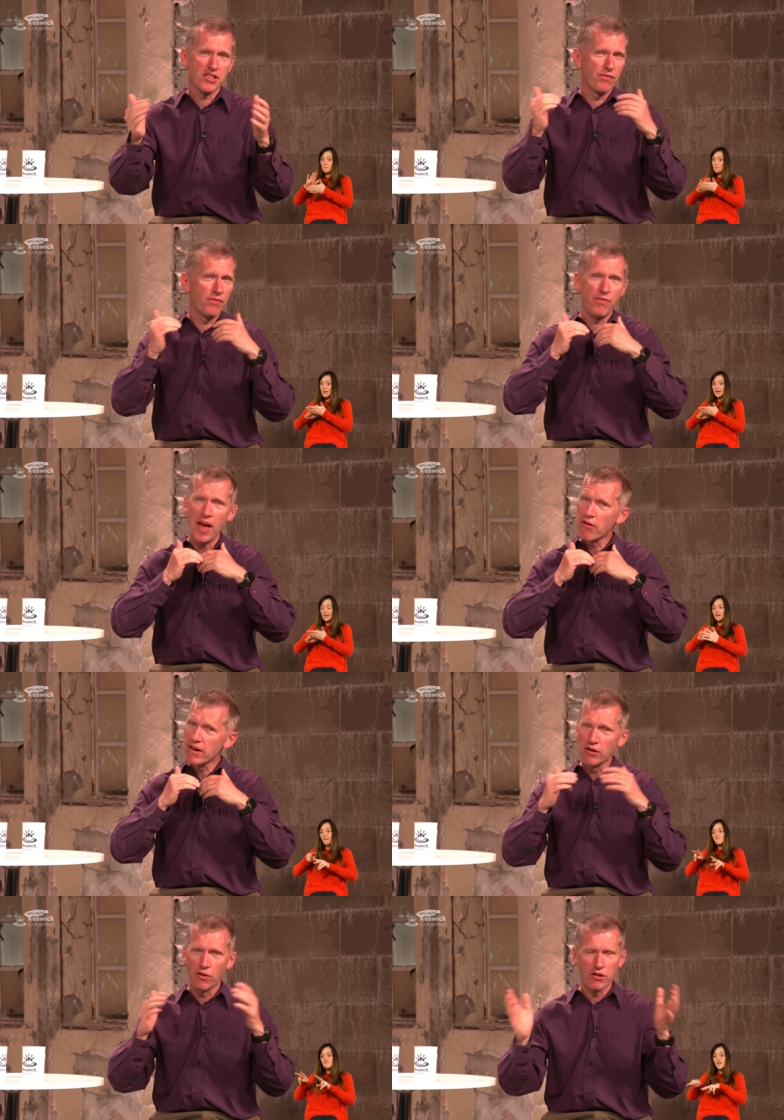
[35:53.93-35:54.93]
It's
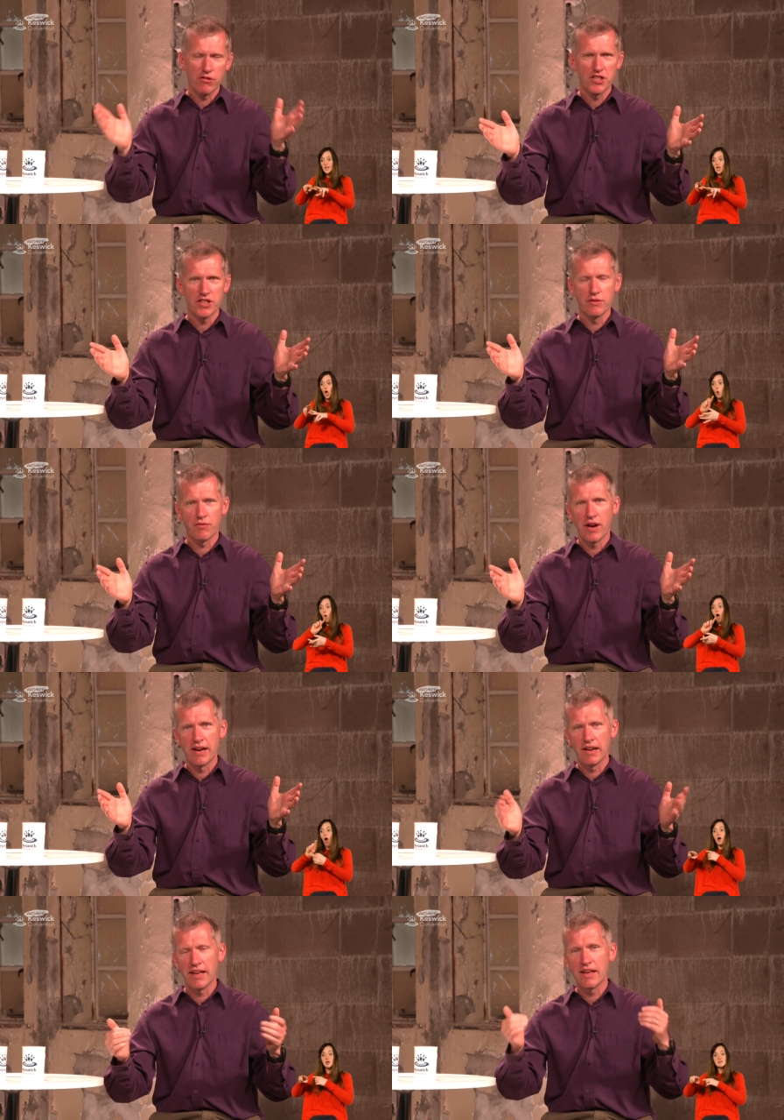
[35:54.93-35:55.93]
very non Christian
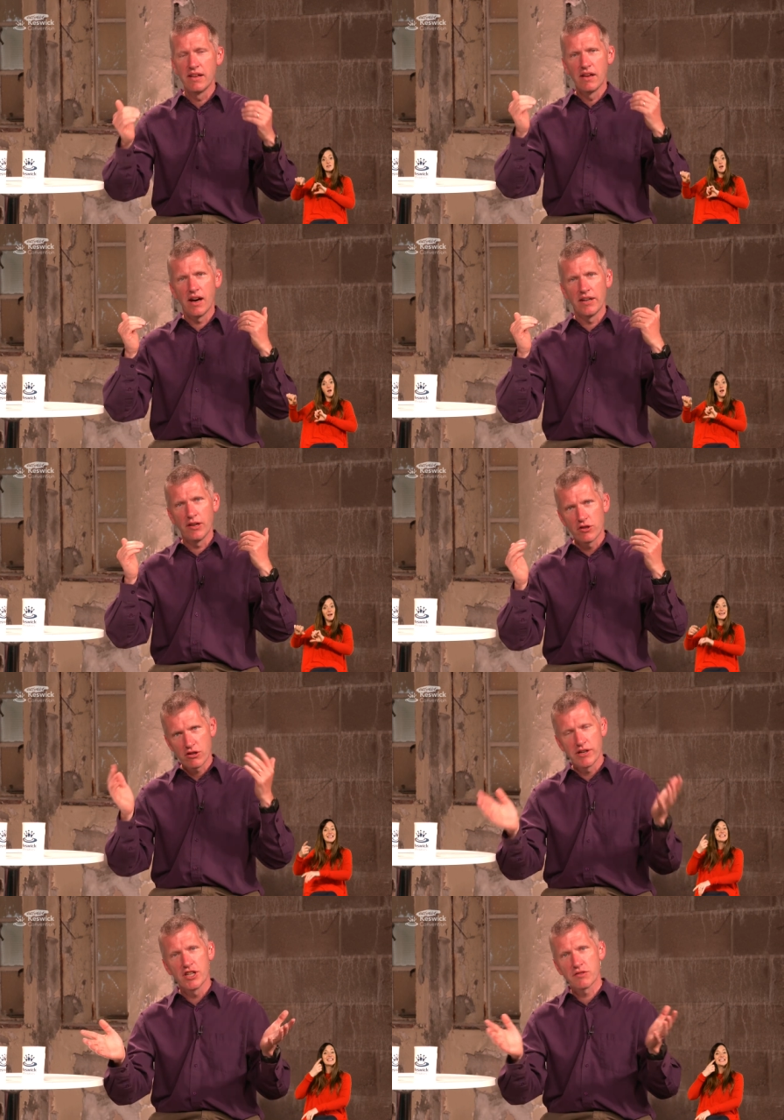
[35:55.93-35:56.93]
friendly, uh, no
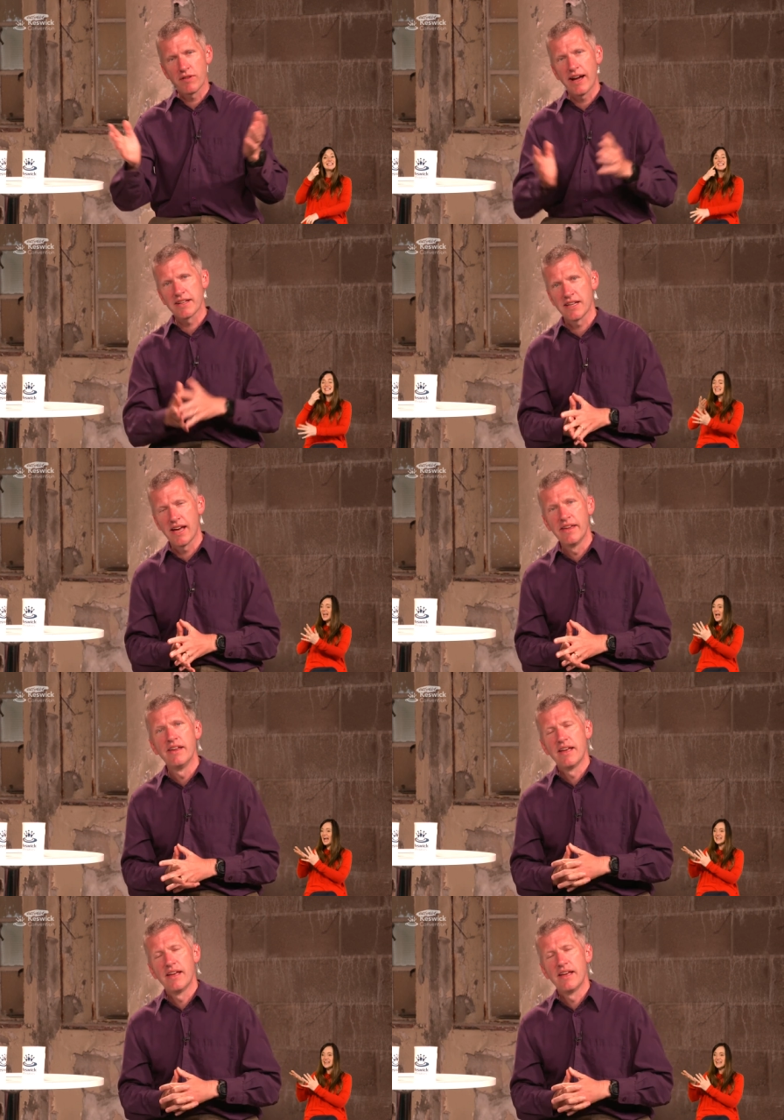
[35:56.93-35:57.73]
cringe factor.